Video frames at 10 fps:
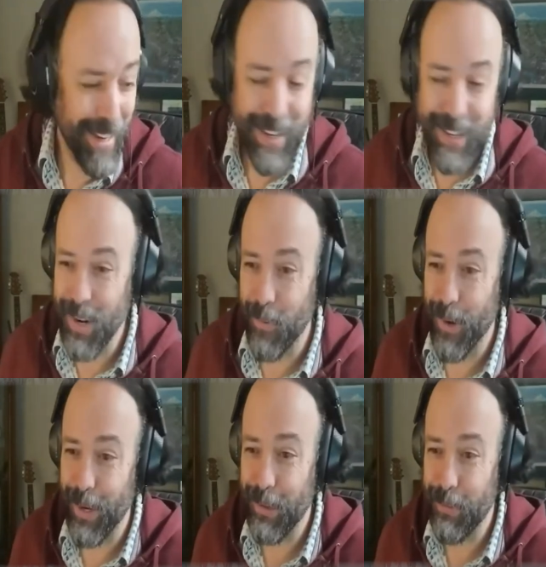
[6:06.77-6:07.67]
You know, okay. We're
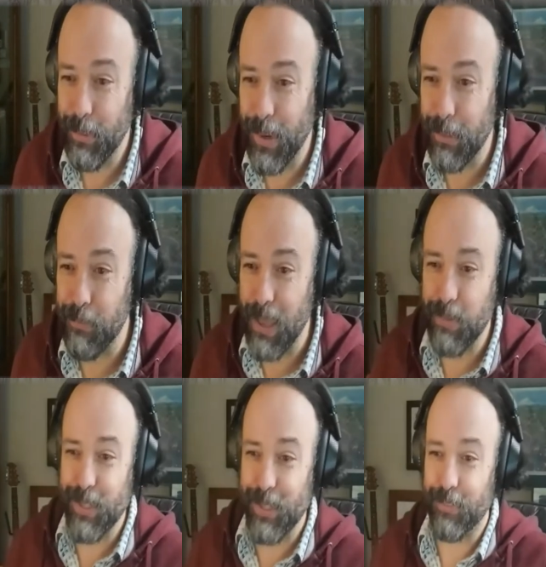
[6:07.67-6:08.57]
not going to be putting
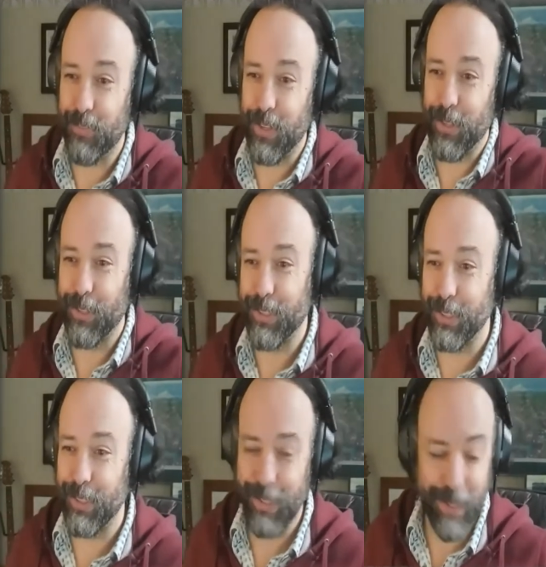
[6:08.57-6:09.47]
babies on the field
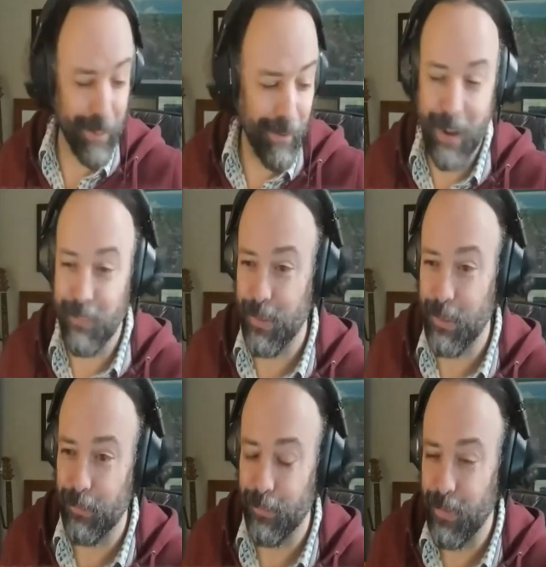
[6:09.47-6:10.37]
to, you know, have
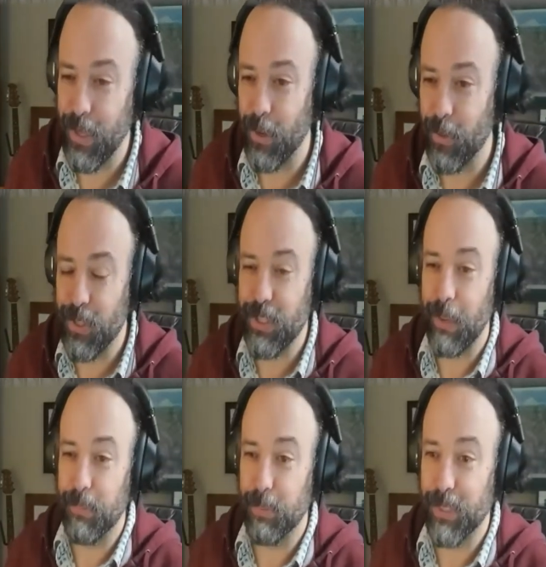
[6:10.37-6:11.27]
them, you know,
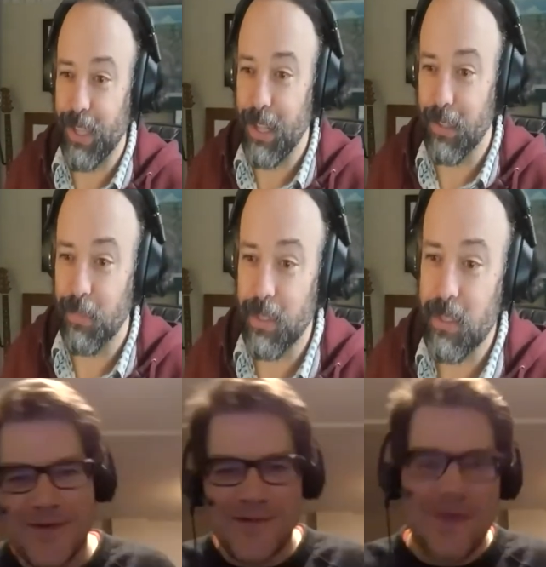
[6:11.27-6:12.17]
susceptible to the elements.
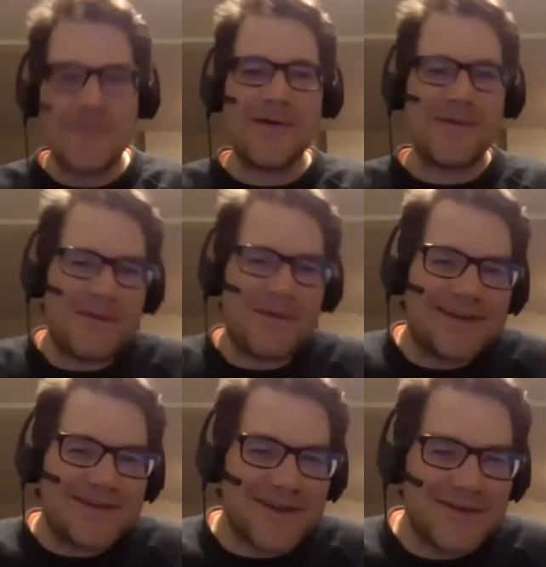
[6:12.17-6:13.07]
Whoa. We're going
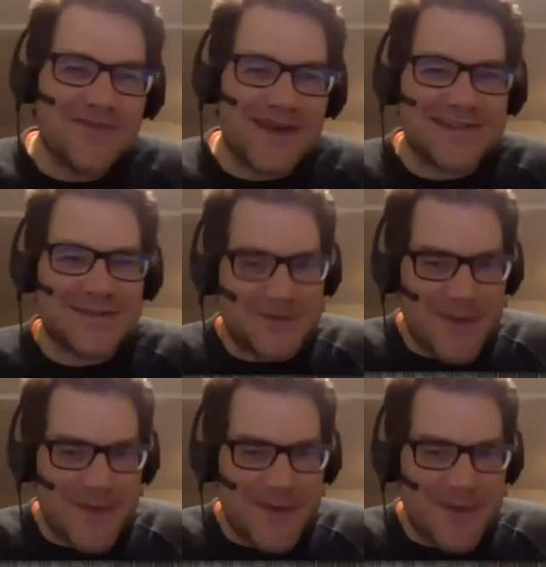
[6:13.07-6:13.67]
to talk to investors.